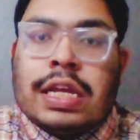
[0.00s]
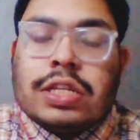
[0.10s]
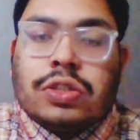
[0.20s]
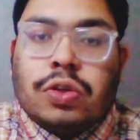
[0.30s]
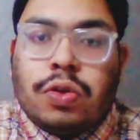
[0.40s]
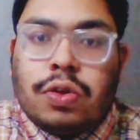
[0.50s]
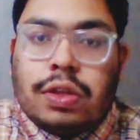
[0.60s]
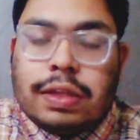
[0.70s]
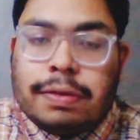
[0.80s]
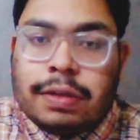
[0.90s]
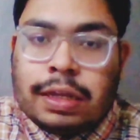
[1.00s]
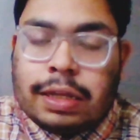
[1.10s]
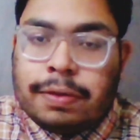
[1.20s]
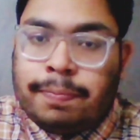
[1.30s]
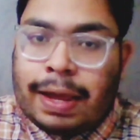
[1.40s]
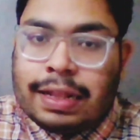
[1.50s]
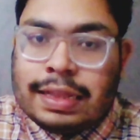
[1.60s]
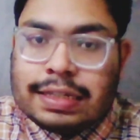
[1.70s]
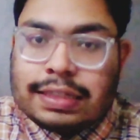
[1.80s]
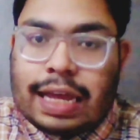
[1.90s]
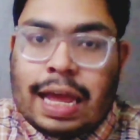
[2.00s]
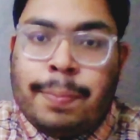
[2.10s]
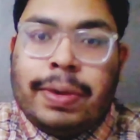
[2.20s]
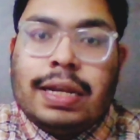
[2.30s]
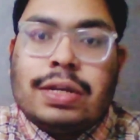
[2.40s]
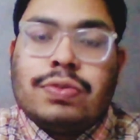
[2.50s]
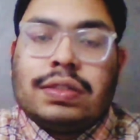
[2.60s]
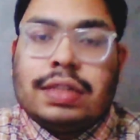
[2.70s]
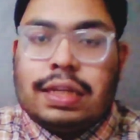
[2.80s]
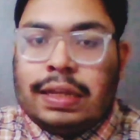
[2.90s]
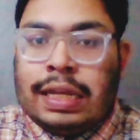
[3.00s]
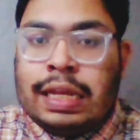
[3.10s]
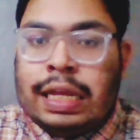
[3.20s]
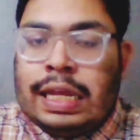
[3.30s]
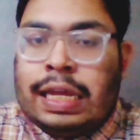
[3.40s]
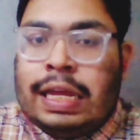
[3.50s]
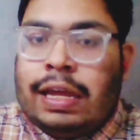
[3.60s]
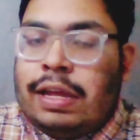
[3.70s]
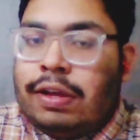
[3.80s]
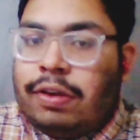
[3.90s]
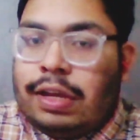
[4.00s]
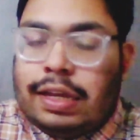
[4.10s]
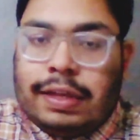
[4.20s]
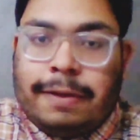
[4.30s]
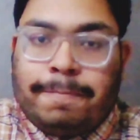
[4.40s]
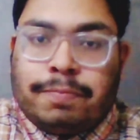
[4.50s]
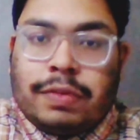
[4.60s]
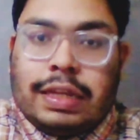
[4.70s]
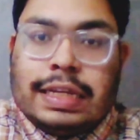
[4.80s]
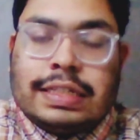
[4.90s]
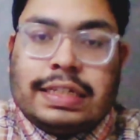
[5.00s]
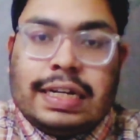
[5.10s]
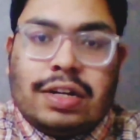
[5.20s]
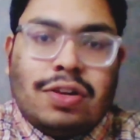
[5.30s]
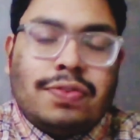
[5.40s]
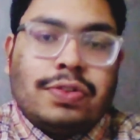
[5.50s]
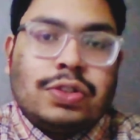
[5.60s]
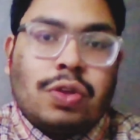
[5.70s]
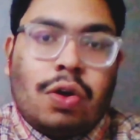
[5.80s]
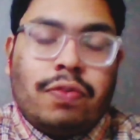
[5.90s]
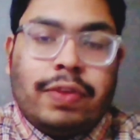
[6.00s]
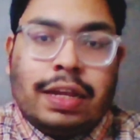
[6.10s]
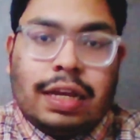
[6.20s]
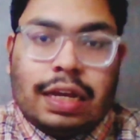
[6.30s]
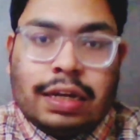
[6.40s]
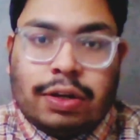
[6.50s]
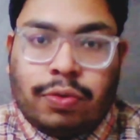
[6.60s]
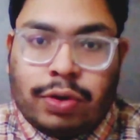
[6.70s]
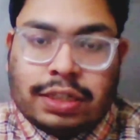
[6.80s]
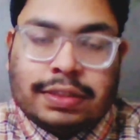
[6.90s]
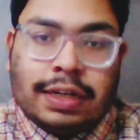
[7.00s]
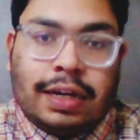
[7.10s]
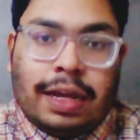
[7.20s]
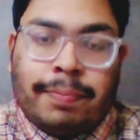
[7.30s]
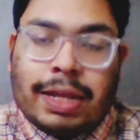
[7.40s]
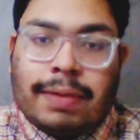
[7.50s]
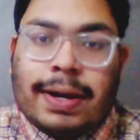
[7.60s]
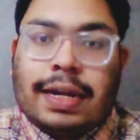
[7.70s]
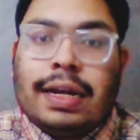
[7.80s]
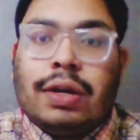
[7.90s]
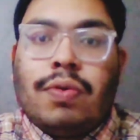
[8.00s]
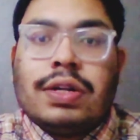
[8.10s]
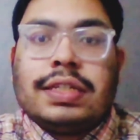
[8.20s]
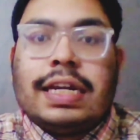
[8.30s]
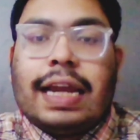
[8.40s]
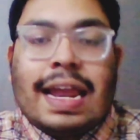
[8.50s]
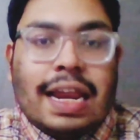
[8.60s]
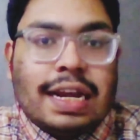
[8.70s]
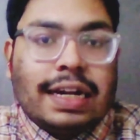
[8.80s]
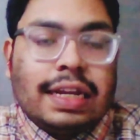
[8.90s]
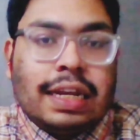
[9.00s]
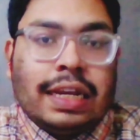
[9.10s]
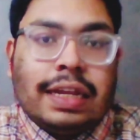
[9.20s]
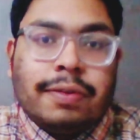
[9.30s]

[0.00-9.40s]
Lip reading: So by this I mean to say, uh, instead of solving a mathematical question analytically,